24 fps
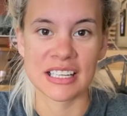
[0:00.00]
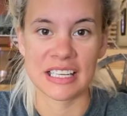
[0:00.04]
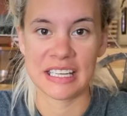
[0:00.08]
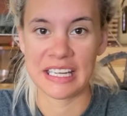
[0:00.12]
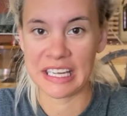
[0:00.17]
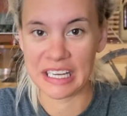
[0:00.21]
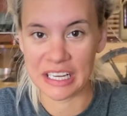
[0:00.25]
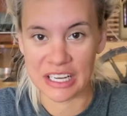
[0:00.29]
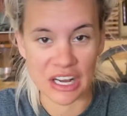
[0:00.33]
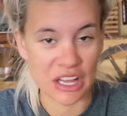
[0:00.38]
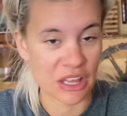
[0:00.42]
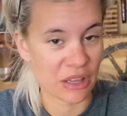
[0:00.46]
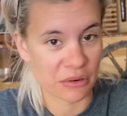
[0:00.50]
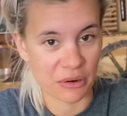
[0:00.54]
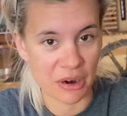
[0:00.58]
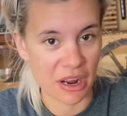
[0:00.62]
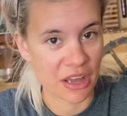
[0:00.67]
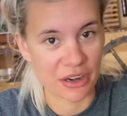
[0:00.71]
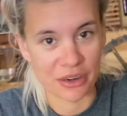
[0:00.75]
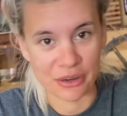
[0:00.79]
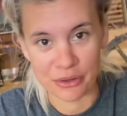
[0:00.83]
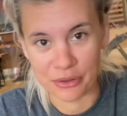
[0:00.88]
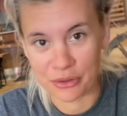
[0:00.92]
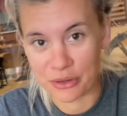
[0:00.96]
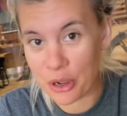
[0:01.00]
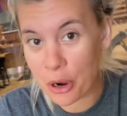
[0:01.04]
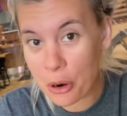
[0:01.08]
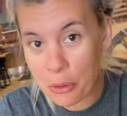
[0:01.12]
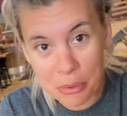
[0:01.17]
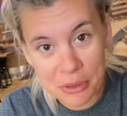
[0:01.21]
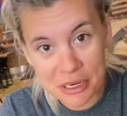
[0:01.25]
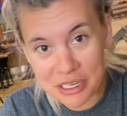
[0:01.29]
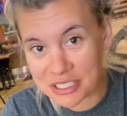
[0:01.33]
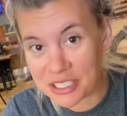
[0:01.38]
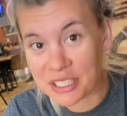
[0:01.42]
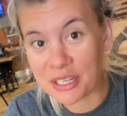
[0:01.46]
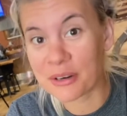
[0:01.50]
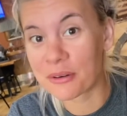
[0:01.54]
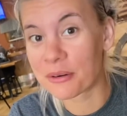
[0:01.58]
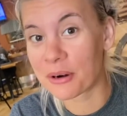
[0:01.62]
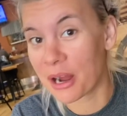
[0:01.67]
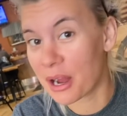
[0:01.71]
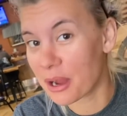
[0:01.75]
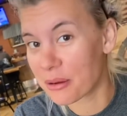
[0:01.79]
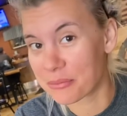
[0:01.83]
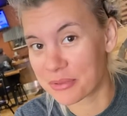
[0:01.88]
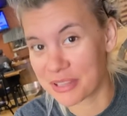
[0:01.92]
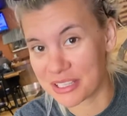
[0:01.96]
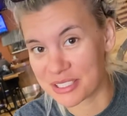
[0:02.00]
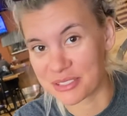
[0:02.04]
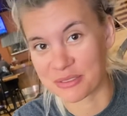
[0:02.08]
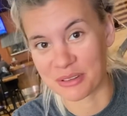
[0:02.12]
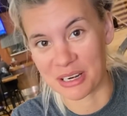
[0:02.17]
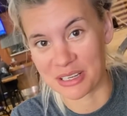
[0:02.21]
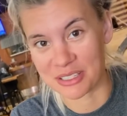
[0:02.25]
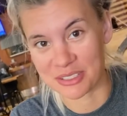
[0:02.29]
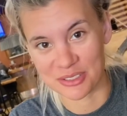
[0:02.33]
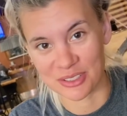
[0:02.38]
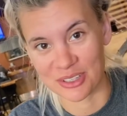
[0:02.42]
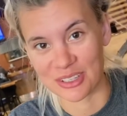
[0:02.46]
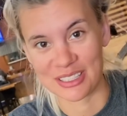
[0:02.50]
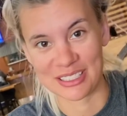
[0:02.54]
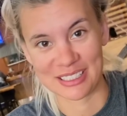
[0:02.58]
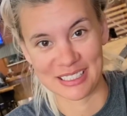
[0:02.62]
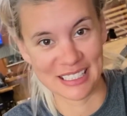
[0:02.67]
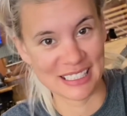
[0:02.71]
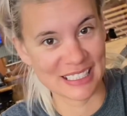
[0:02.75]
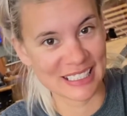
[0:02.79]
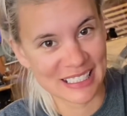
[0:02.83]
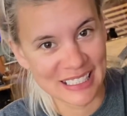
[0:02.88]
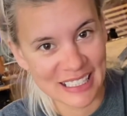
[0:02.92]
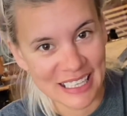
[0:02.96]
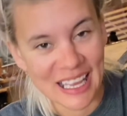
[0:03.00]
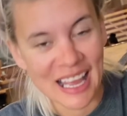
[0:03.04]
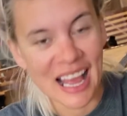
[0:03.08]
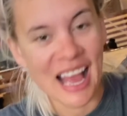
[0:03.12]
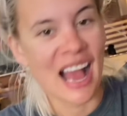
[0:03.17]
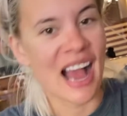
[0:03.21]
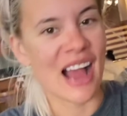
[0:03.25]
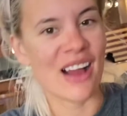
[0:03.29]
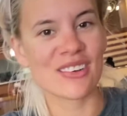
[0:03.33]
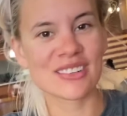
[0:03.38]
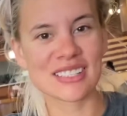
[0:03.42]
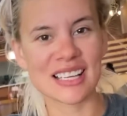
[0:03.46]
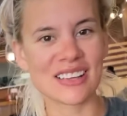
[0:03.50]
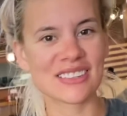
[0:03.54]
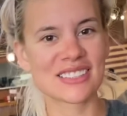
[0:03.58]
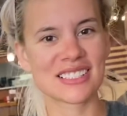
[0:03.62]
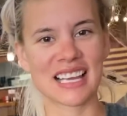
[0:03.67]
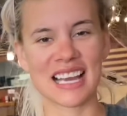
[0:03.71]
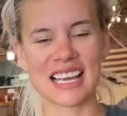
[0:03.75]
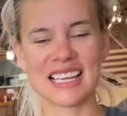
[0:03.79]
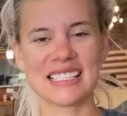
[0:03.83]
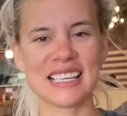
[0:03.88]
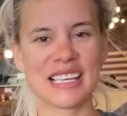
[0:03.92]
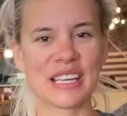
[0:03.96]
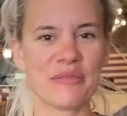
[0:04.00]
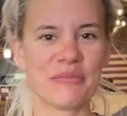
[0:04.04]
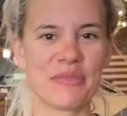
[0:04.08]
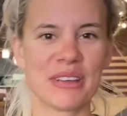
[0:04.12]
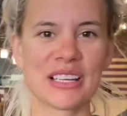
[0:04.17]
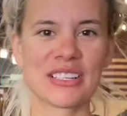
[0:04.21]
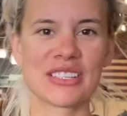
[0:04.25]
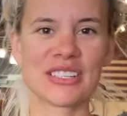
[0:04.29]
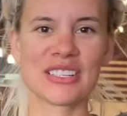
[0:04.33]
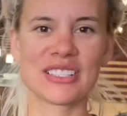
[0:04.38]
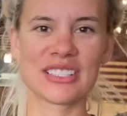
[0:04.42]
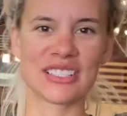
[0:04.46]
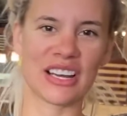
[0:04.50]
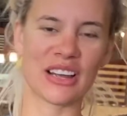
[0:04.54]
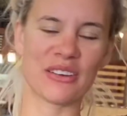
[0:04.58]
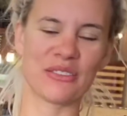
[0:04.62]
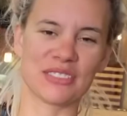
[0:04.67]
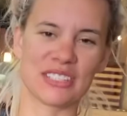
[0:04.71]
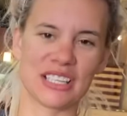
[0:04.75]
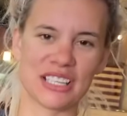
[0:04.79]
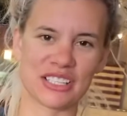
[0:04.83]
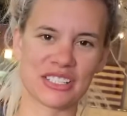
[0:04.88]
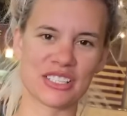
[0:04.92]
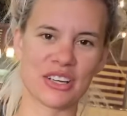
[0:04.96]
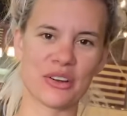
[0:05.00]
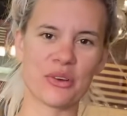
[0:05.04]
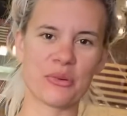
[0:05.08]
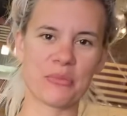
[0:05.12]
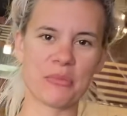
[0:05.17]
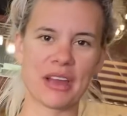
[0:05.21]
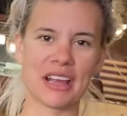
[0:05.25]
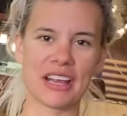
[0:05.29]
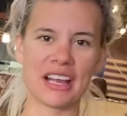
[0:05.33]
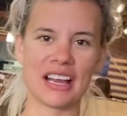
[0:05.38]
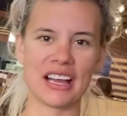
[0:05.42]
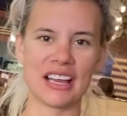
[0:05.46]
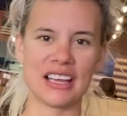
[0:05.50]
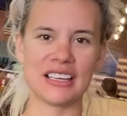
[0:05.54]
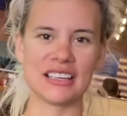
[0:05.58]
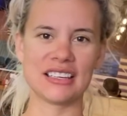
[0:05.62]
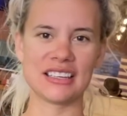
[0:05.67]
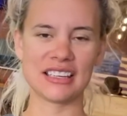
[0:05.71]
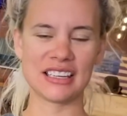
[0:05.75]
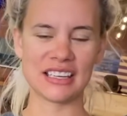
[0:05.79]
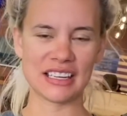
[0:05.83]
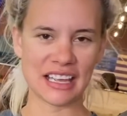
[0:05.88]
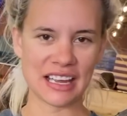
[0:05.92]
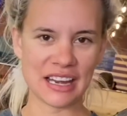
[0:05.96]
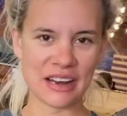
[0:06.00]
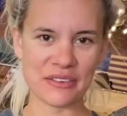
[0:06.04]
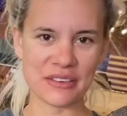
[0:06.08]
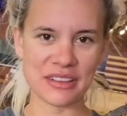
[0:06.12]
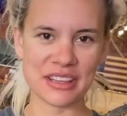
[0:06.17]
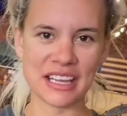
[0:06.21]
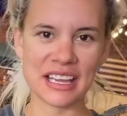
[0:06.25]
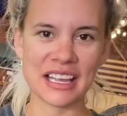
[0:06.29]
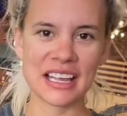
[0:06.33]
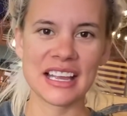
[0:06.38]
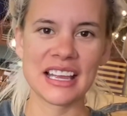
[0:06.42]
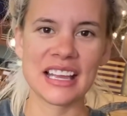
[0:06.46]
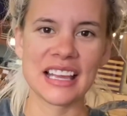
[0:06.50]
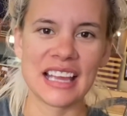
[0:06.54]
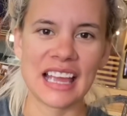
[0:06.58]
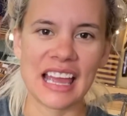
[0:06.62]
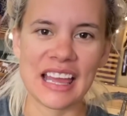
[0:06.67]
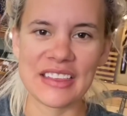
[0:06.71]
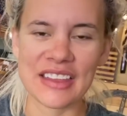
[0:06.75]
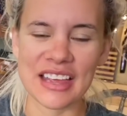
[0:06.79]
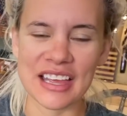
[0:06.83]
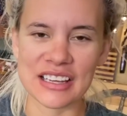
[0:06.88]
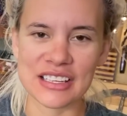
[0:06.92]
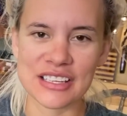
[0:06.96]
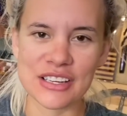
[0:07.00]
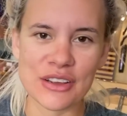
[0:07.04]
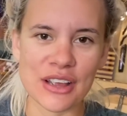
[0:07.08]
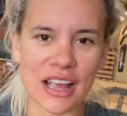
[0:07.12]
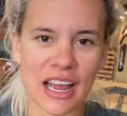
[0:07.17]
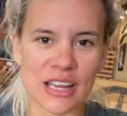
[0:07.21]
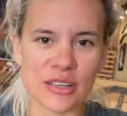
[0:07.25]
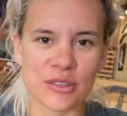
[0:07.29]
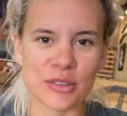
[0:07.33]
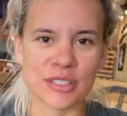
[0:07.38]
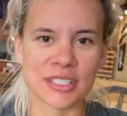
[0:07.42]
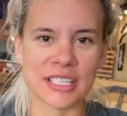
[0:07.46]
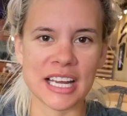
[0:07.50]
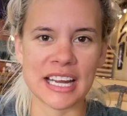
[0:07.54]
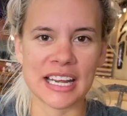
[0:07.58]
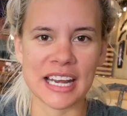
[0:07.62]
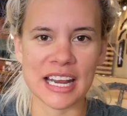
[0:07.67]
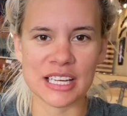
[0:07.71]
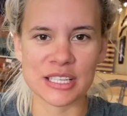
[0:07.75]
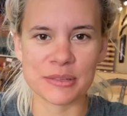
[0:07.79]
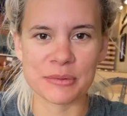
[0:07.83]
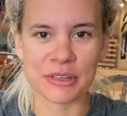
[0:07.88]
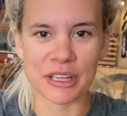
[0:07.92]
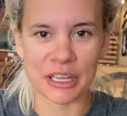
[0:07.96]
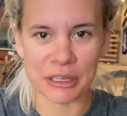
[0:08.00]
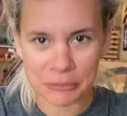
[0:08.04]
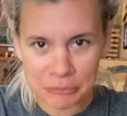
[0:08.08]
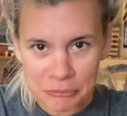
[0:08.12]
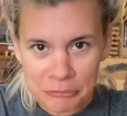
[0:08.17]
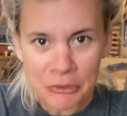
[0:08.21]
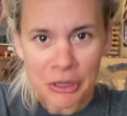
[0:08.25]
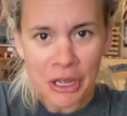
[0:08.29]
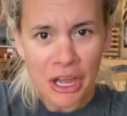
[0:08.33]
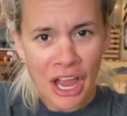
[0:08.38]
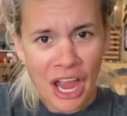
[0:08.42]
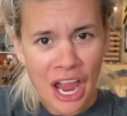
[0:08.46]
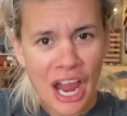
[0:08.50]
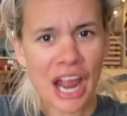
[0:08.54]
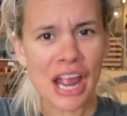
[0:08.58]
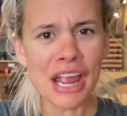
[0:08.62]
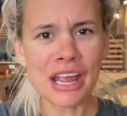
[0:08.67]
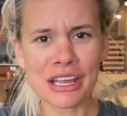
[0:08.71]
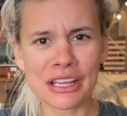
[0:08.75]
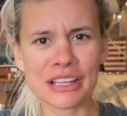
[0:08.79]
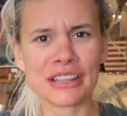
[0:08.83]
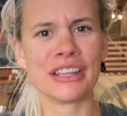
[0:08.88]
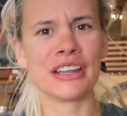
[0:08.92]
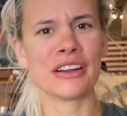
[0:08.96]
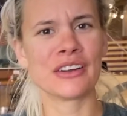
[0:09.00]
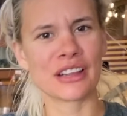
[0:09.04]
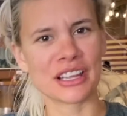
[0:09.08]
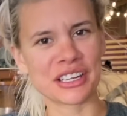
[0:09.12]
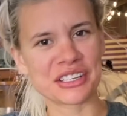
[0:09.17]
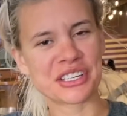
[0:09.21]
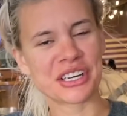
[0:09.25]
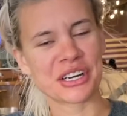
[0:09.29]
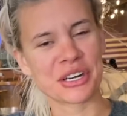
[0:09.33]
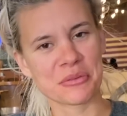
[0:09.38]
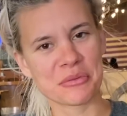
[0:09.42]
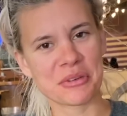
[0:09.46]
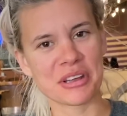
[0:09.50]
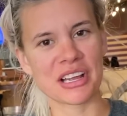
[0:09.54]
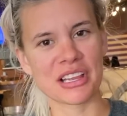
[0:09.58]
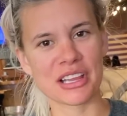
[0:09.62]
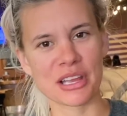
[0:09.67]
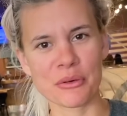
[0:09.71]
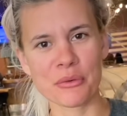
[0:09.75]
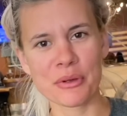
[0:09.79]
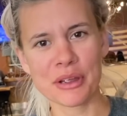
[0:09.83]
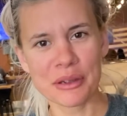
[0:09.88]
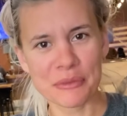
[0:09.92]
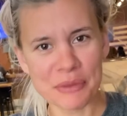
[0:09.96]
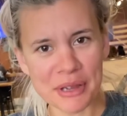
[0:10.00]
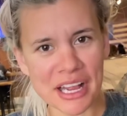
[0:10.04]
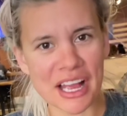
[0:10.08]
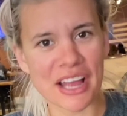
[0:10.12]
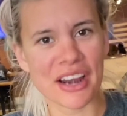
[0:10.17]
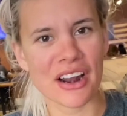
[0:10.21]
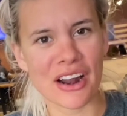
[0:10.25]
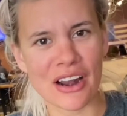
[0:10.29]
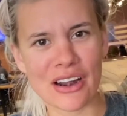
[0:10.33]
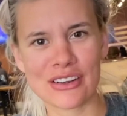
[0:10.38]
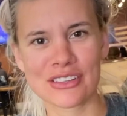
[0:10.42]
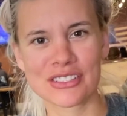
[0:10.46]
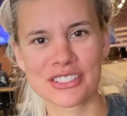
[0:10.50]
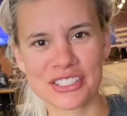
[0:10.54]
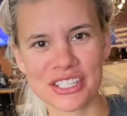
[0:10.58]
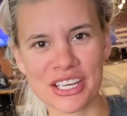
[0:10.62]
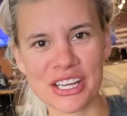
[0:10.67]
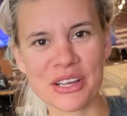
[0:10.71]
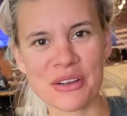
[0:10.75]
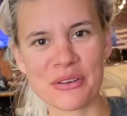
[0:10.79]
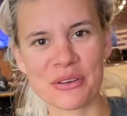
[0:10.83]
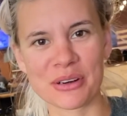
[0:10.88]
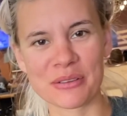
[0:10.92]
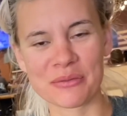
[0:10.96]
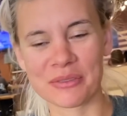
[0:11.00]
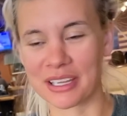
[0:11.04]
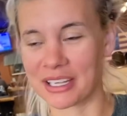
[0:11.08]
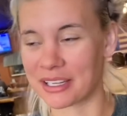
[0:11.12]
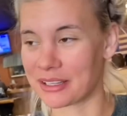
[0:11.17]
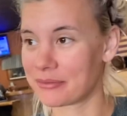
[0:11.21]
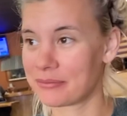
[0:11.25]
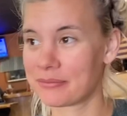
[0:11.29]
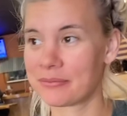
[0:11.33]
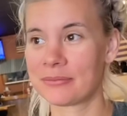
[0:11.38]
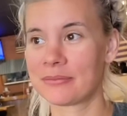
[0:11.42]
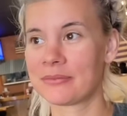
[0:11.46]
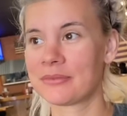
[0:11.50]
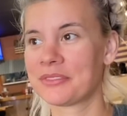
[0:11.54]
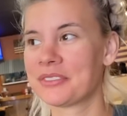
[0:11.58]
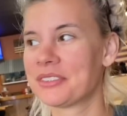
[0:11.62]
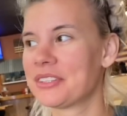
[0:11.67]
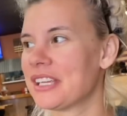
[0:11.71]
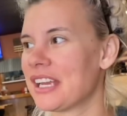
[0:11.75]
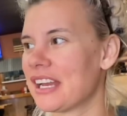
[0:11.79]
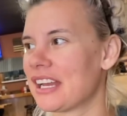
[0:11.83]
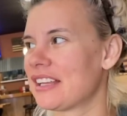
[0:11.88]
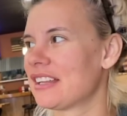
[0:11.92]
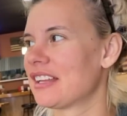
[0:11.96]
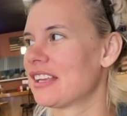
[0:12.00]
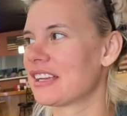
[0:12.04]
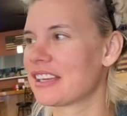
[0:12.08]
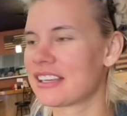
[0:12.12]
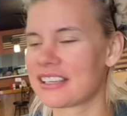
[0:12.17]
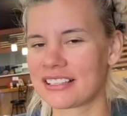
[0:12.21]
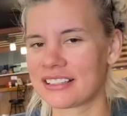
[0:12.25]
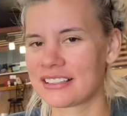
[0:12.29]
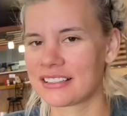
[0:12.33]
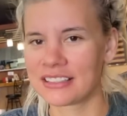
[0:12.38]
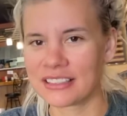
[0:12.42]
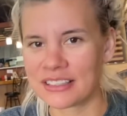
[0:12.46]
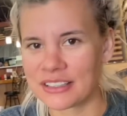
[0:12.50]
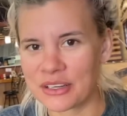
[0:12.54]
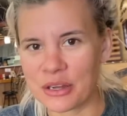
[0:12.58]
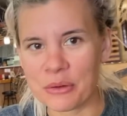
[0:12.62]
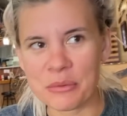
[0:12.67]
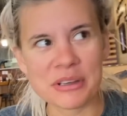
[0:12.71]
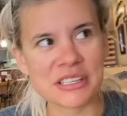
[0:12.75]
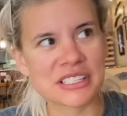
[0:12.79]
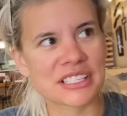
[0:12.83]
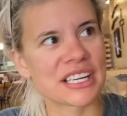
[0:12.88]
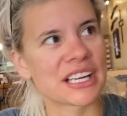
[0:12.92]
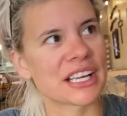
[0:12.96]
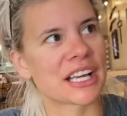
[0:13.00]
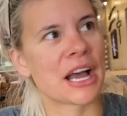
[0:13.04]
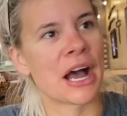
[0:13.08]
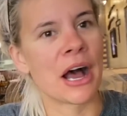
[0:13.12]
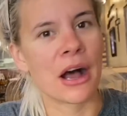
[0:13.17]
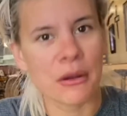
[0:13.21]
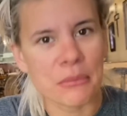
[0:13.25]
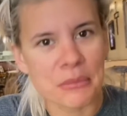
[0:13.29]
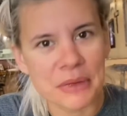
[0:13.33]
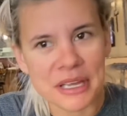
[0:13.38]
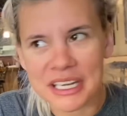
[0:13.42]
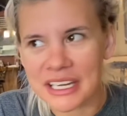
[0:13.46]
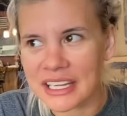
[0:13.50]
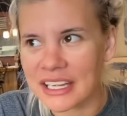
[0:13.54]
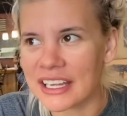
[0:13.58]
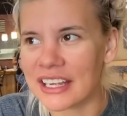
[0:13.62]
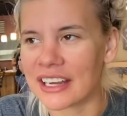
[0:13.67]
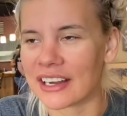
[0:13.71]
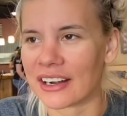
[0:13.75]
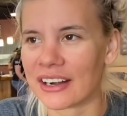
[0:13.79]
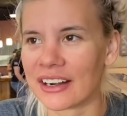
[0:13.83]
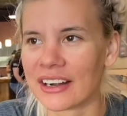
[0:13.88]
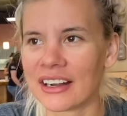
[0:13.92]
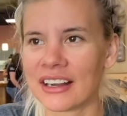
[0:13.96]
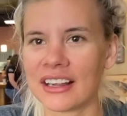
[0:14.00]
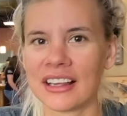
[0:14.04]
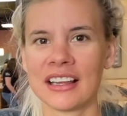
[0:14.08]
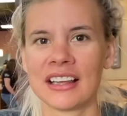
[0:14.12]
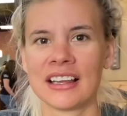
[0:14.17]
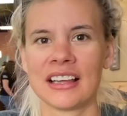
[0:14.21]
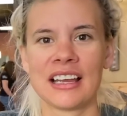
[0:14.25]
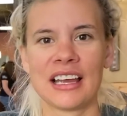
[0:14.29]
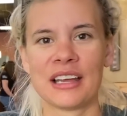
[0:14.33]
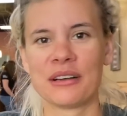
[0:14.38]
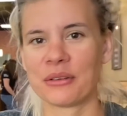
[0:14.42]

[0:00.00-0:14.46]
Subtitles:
in Colorado. Nobody's gonna rob this restaurant. I was outside taking pictures and I was like showing my gun and everything, and then two guys were standing next to me like, hey, and they're like cheering me on like, we got ours too. And I'm like, yeah, like nobody's gonna come in here and